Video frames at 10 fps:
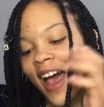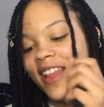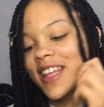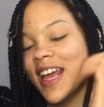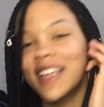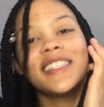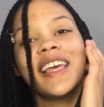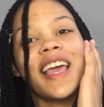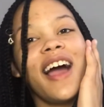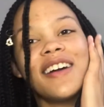The next
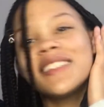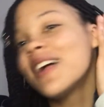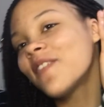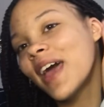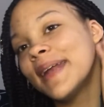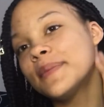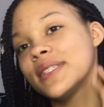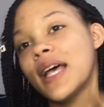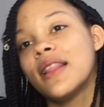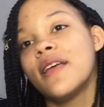thing are stuffed
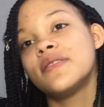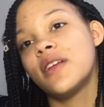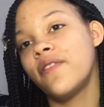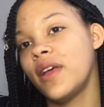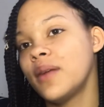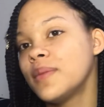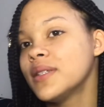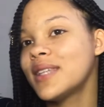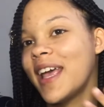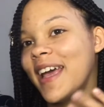animals. I love stuffed
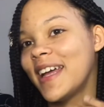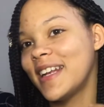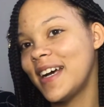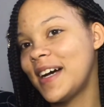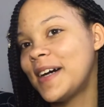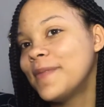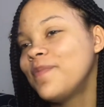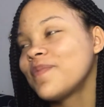animals and um,